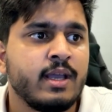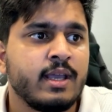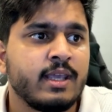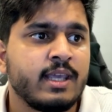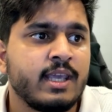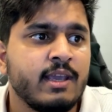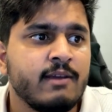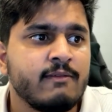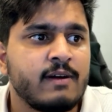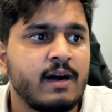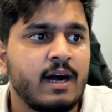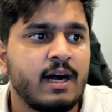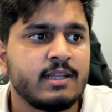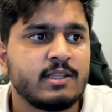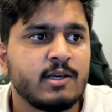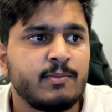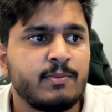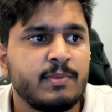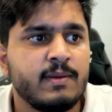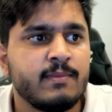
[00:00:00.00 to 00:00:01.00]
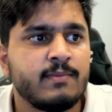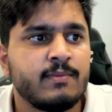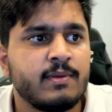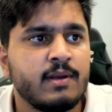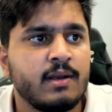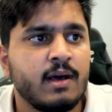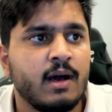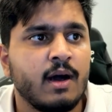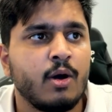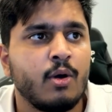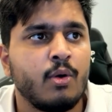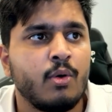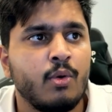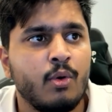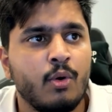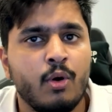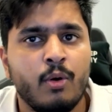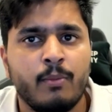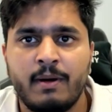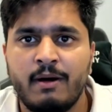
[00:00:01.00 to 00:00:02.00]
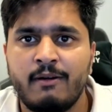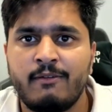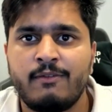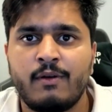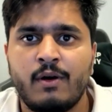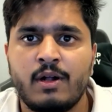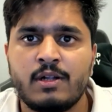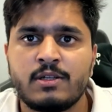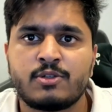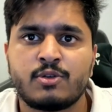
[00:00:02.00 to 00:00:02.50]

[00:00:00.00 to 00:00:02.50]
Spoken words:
give other people a false